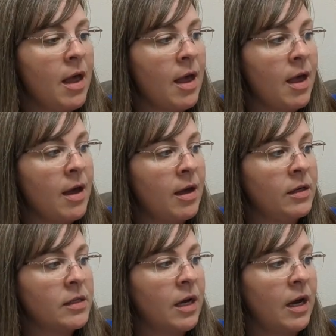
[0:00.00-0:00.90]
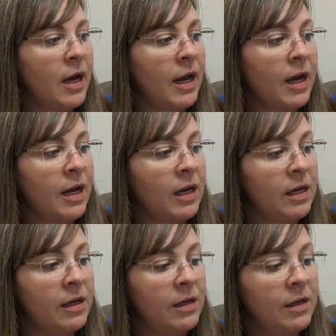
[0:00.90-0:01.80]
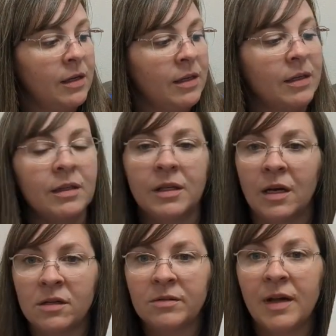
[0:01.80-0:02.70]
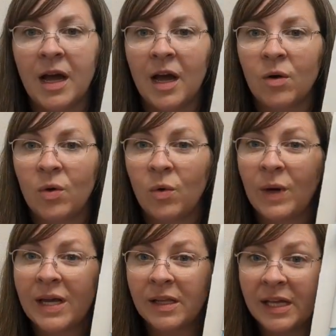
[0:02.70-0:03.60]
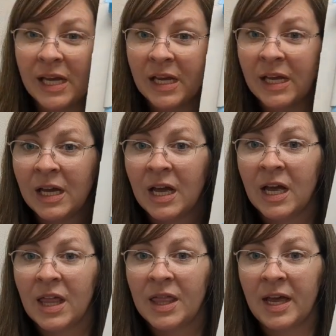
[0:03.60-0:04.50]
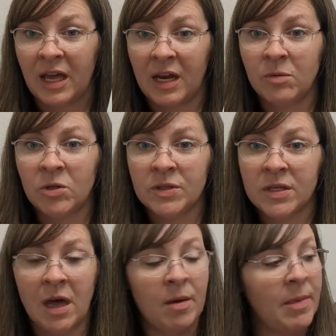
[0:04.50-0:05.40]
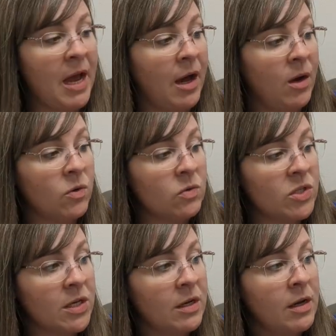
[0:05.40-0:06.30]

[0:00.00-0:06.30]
And I love how quickly the animals come out.